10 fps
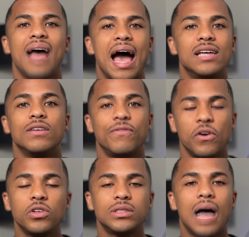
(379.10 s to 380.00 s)
As a
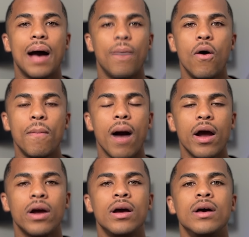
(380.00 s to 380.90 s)
first-time
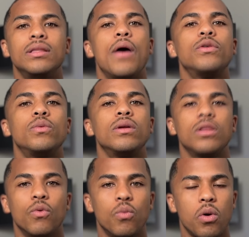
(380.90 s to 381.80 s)
homebuyer, that was one of
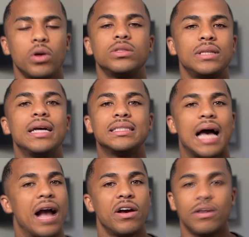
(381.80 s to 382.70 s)
the worst things
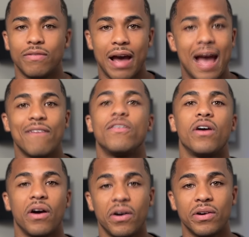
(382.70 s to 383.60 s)
I could have ever
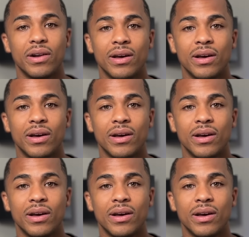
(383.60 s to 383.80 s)
heard.